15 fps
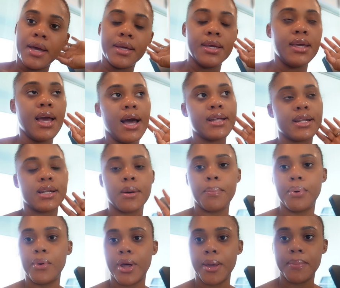He had an
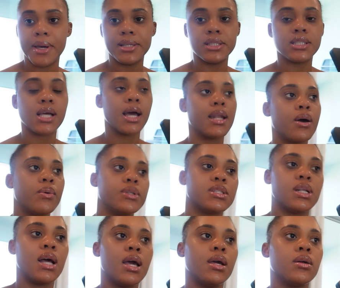appointment, and I
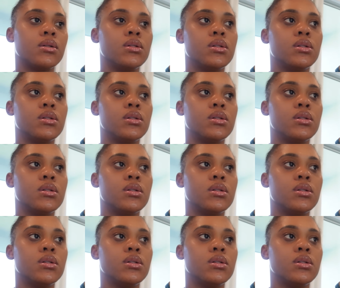was like,